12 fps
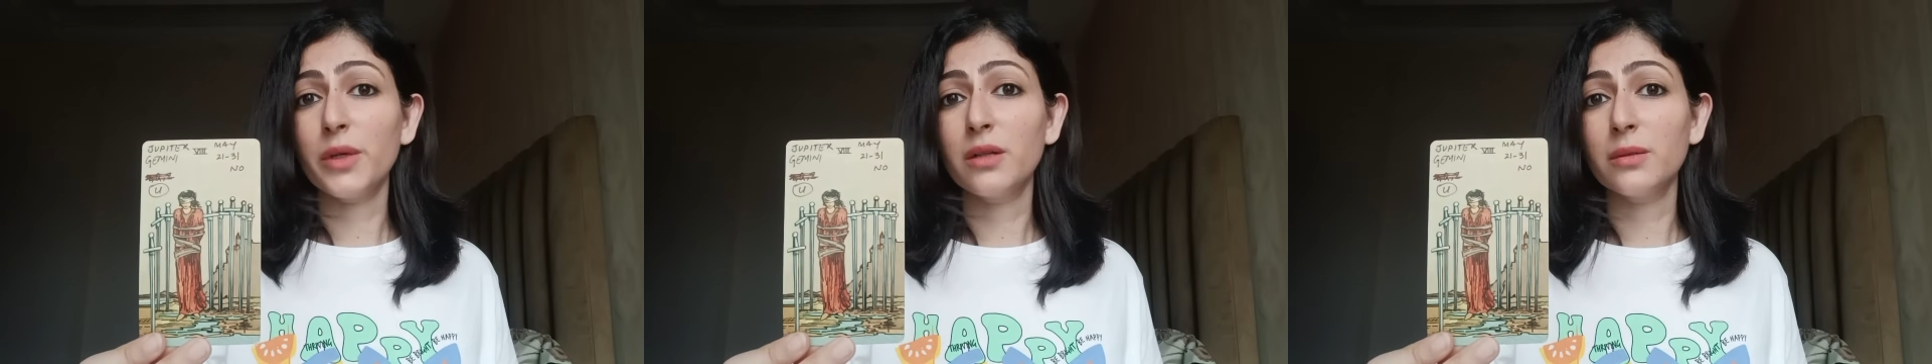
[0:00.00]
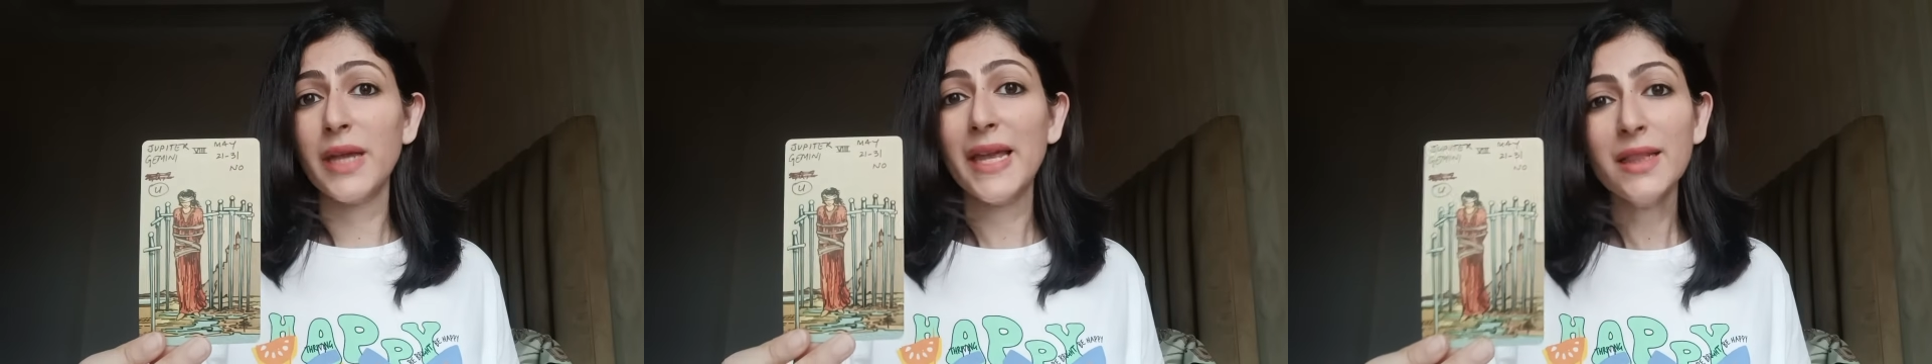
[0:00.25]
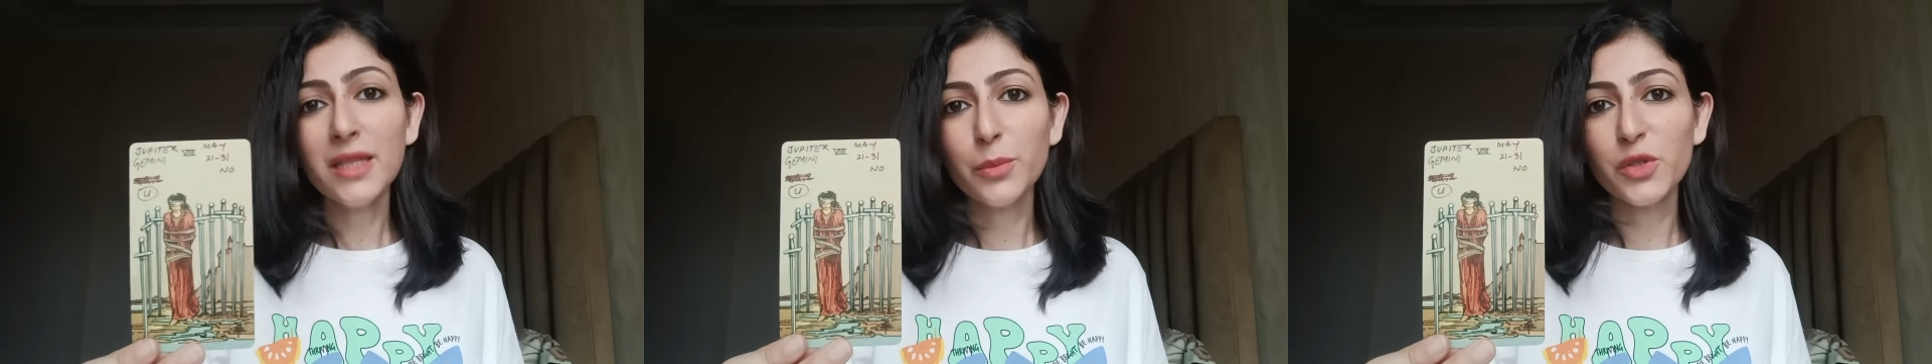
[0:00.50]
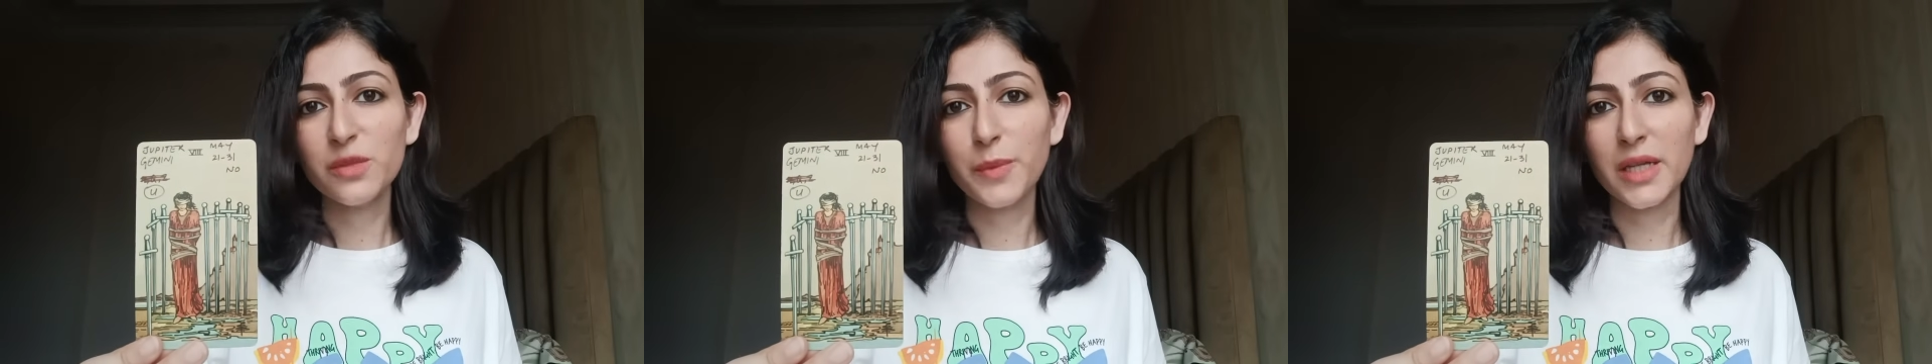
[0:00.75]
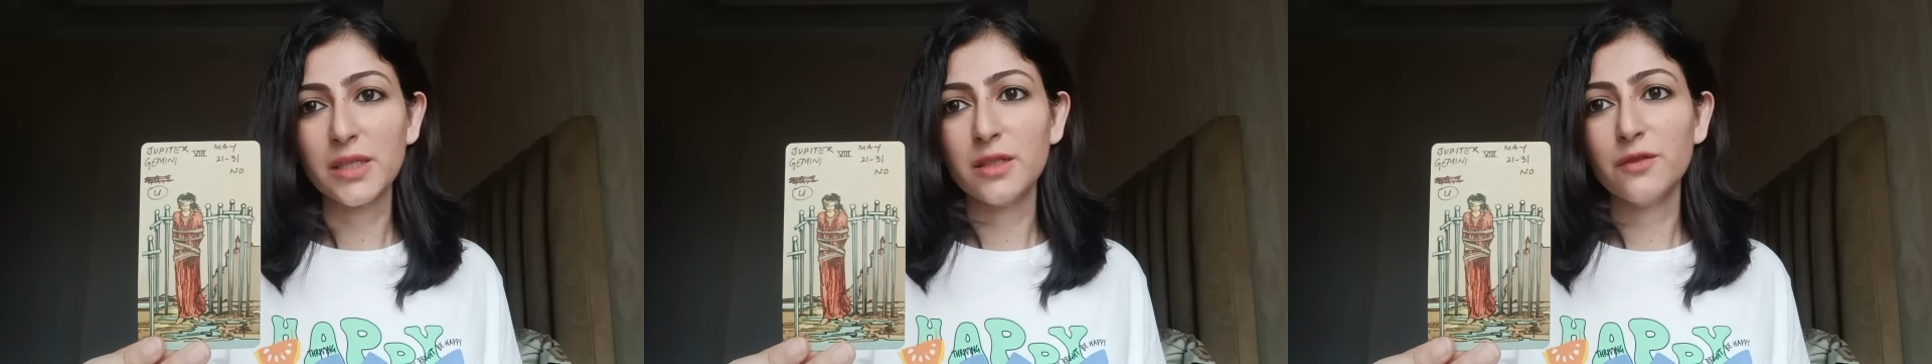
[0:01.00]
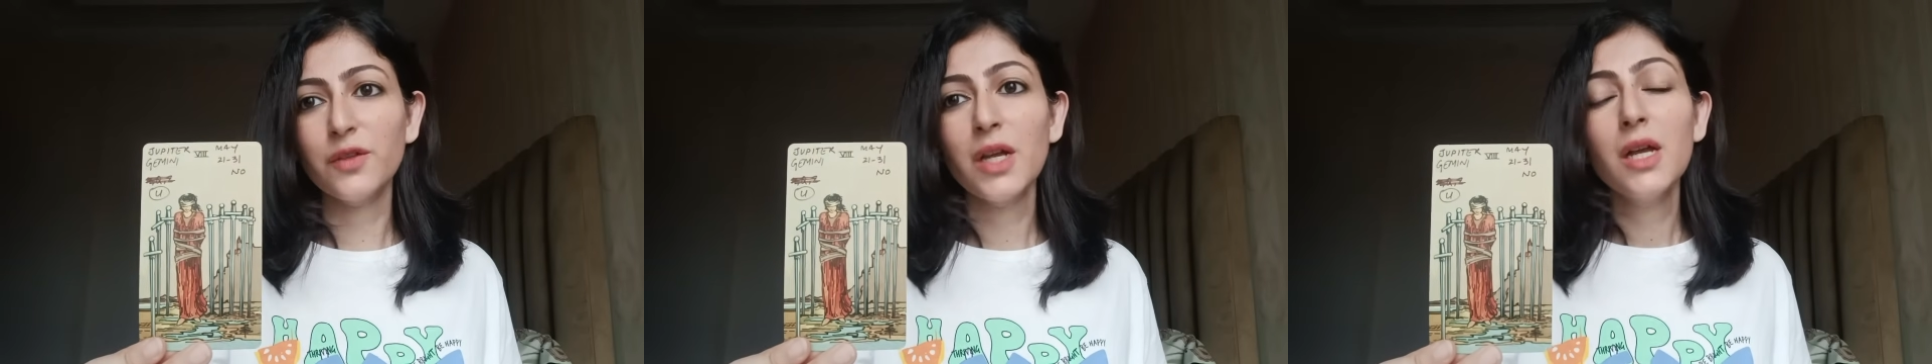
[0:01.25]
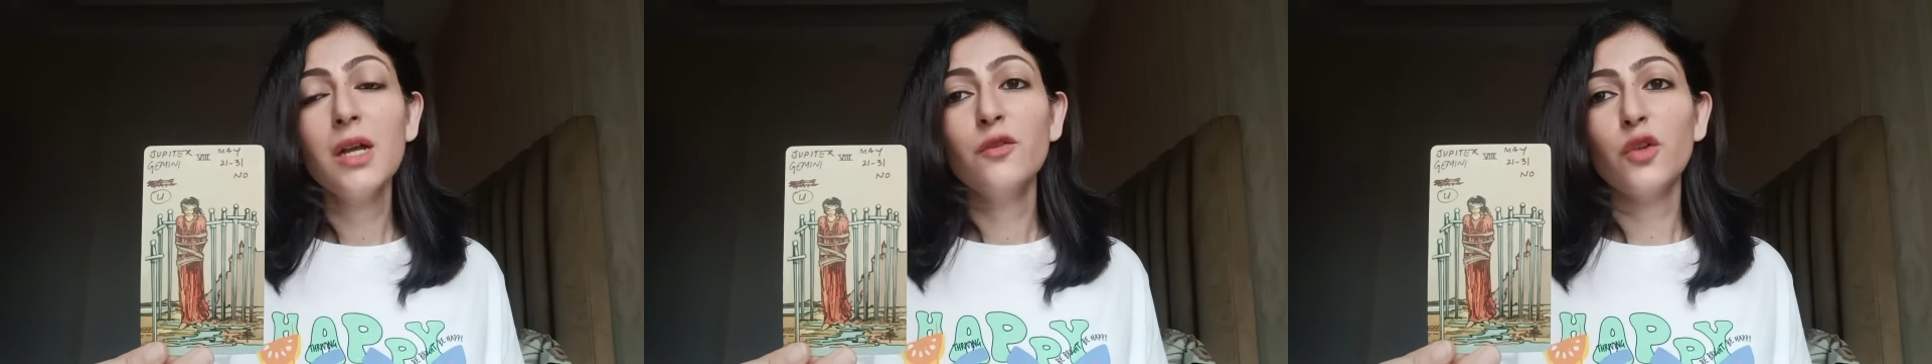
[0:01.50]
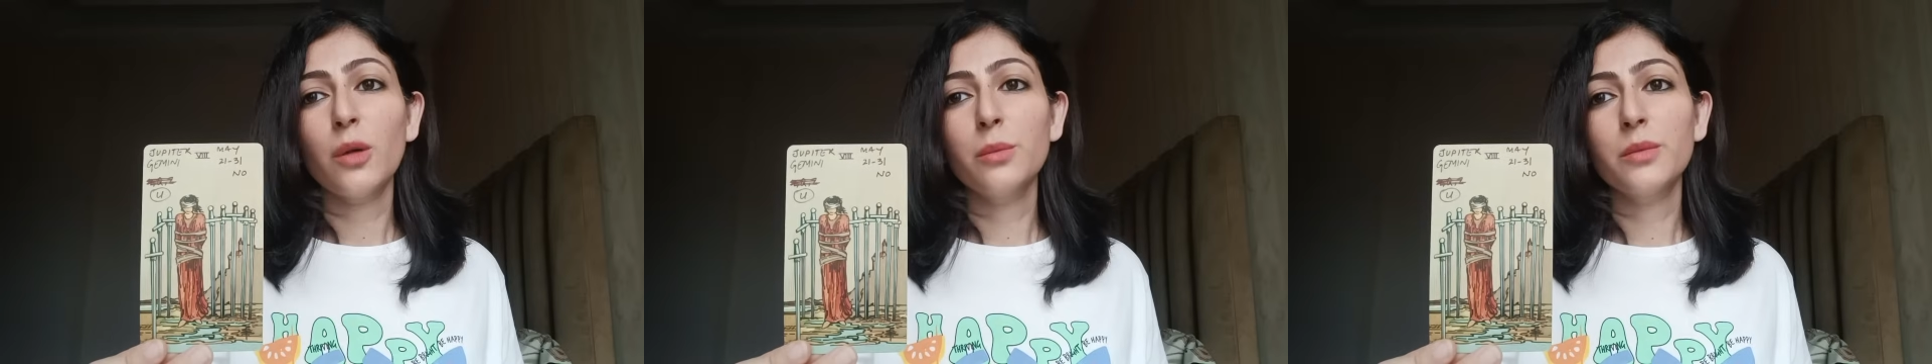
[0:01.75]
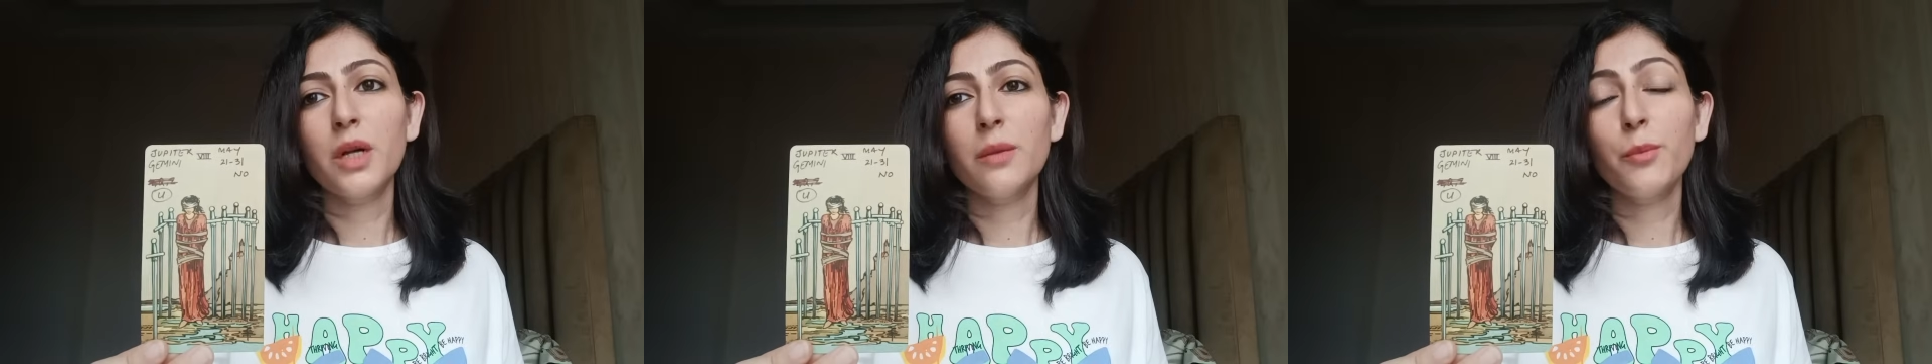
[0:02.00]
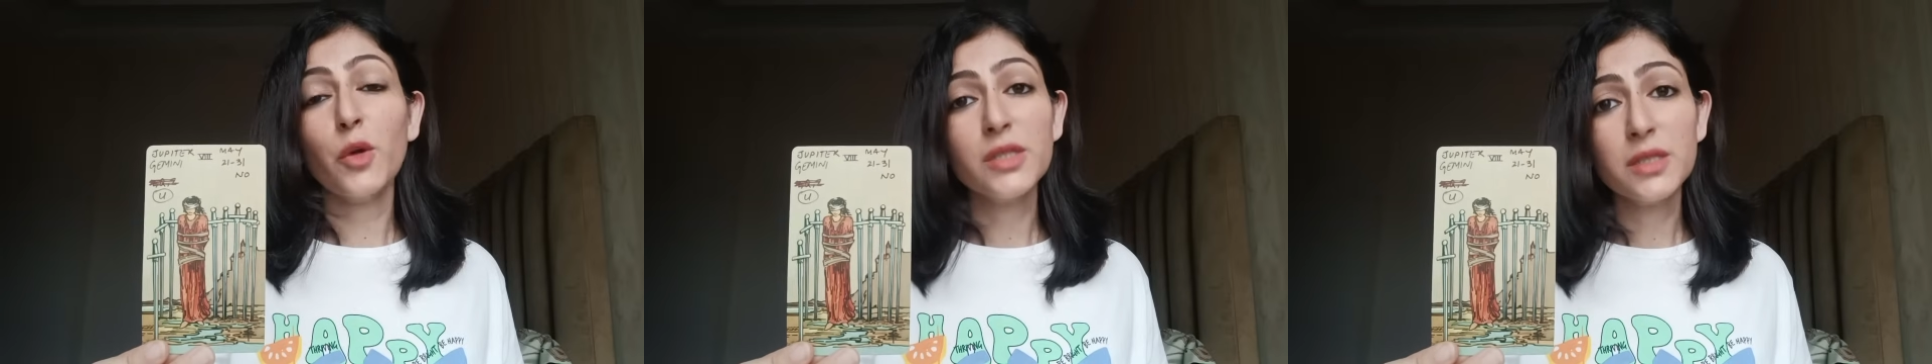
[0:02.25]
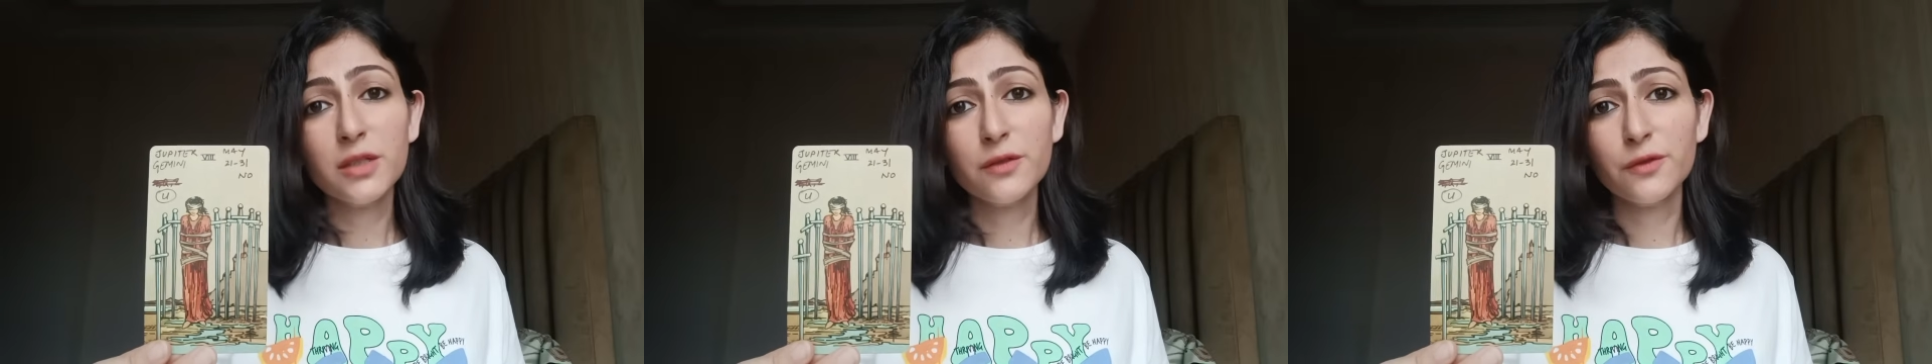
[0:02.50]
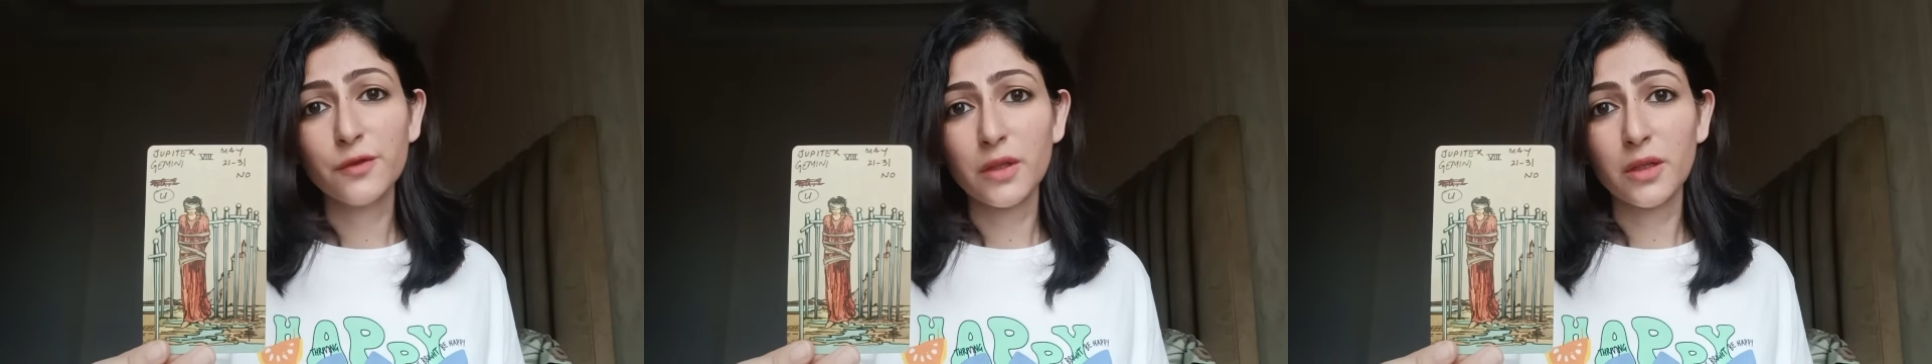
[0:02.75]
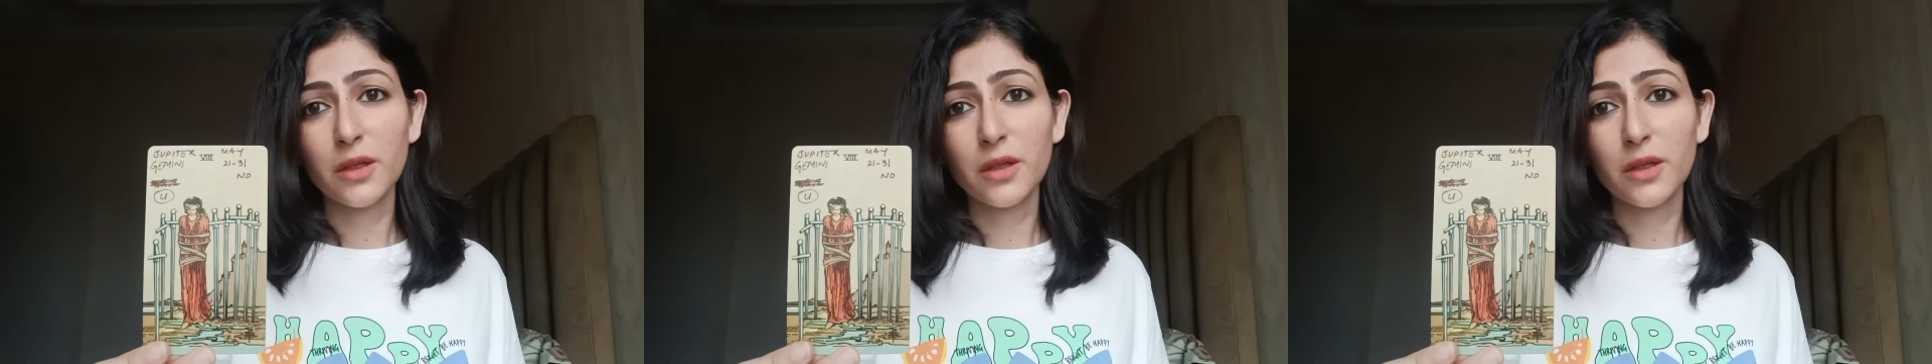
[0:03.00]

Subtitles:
a healthy perspective, from a positive,